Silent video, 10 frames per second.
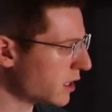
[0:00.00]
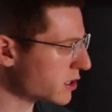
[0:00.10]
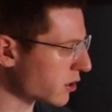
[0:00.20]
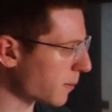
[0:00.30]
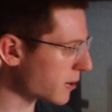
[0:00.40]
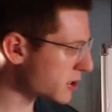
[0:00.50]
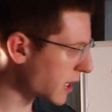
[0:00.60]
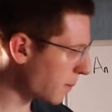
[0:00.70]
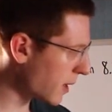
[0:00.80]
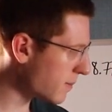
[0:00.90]
So the
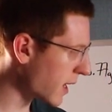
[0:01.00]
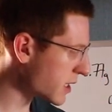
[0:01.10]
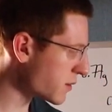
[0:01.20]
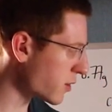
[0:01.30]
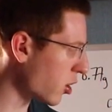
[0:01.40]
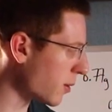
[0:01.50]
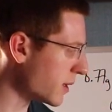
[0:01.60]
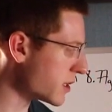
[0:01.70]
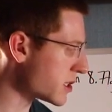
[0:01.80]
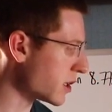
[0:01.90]
percent by mass of
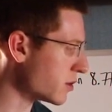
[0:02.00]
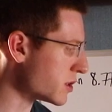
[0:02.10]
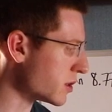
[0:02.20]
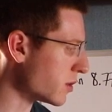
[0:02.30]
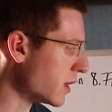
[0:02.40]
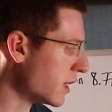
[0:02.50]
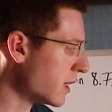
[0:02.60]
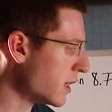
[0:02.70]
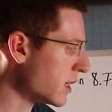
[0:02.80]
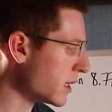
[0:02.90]
carbon in CO2
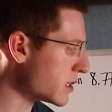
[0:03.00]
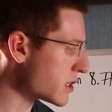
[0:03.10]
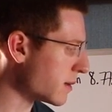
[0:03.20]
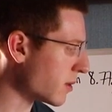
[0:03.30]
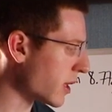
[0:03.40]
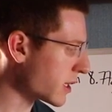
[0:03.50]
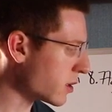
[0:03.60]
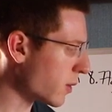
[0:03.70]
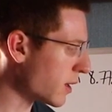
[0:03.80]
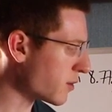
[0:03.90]
is the
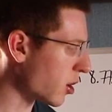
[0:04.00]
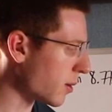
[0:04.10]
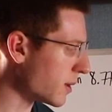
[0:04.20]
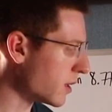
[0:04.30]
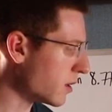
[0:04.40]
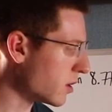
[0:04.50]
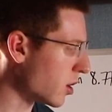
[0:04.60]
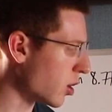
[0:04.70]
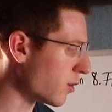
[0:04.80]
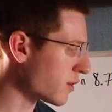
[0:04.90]
molecular weight of carbon
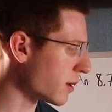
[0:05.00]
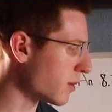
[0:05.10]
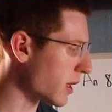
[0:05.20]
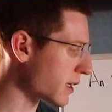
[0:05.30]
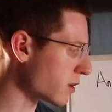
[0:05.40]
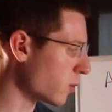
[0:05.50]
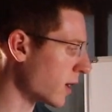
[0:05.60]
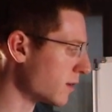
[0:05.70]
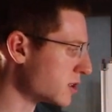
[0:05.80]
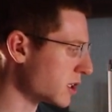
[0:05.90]
over the molecular
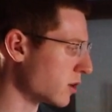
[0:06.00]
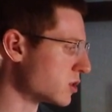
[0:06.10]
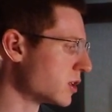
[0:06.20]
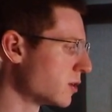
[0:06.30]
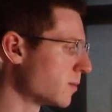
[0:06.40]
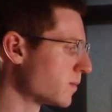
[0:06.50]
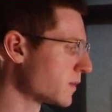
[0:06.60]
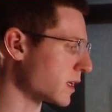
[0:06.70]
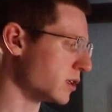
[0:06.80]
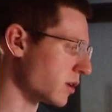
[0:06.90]
weight of CO2, and you